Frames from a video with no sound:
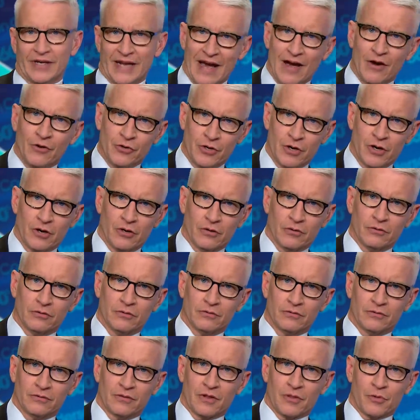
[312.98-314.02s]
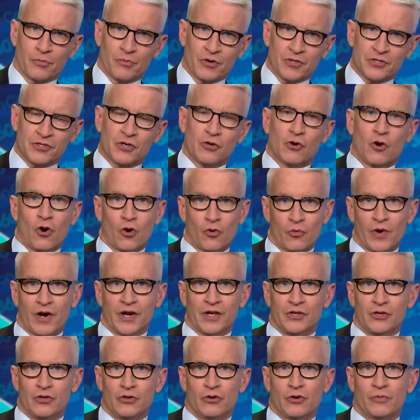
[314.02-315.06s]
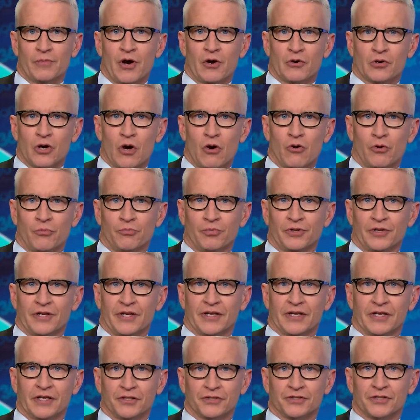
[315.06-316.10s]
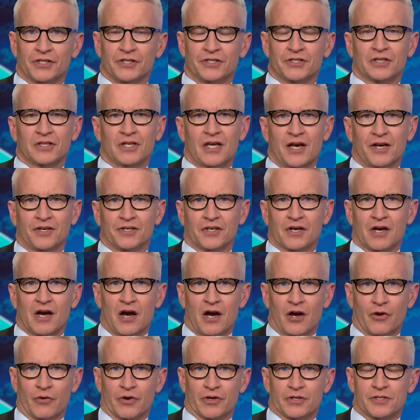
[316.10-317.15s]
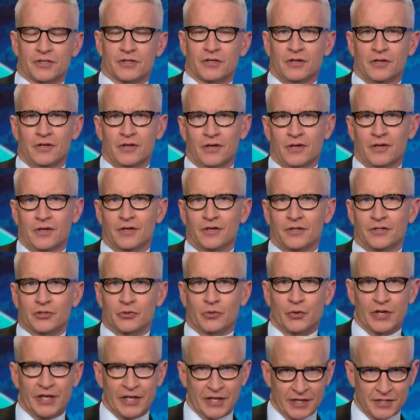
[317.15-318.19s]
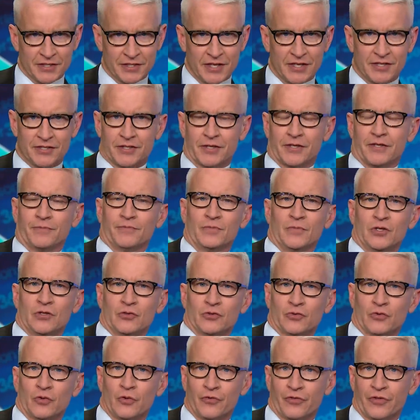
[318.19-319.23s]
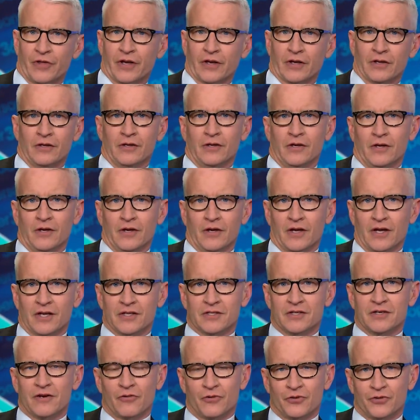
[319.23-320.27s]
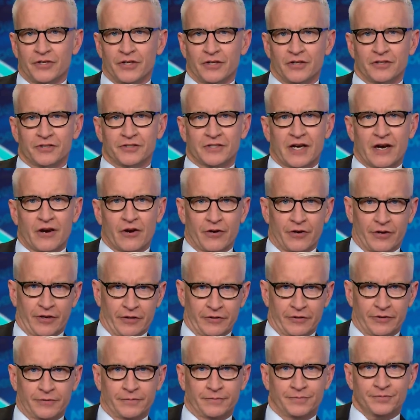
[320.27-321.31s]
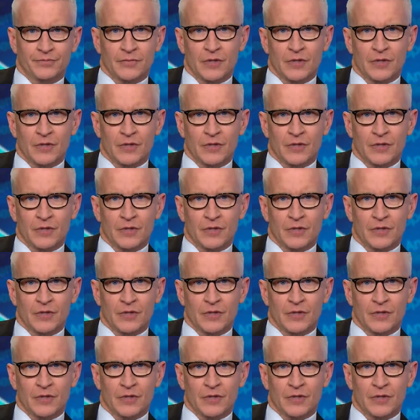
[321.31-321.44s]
we now know that the president already knew about Cohen pleading guilty to lying to Congress. Tweeting is easy, truthing, that's another deal entirely.